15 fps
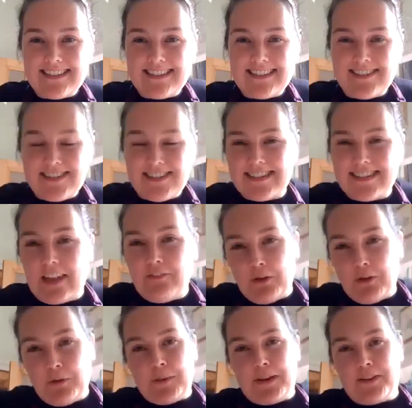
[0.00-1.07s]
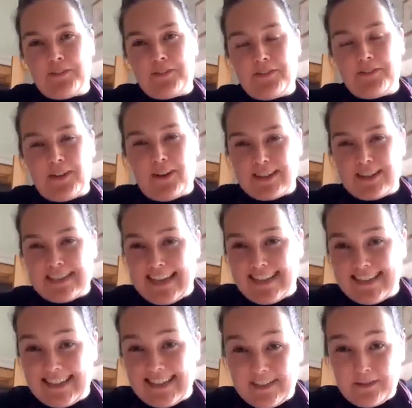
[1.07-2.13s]
just to give you a bit of
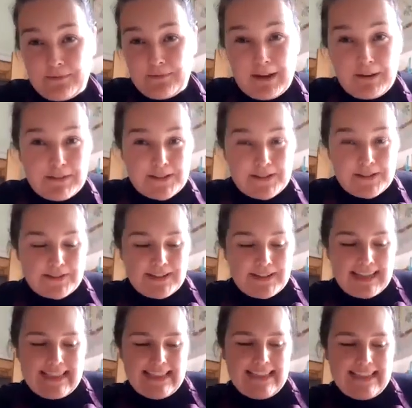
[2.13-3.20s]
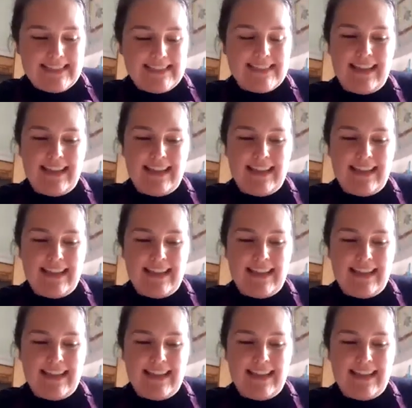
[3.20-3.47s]
context as to why we're doing this,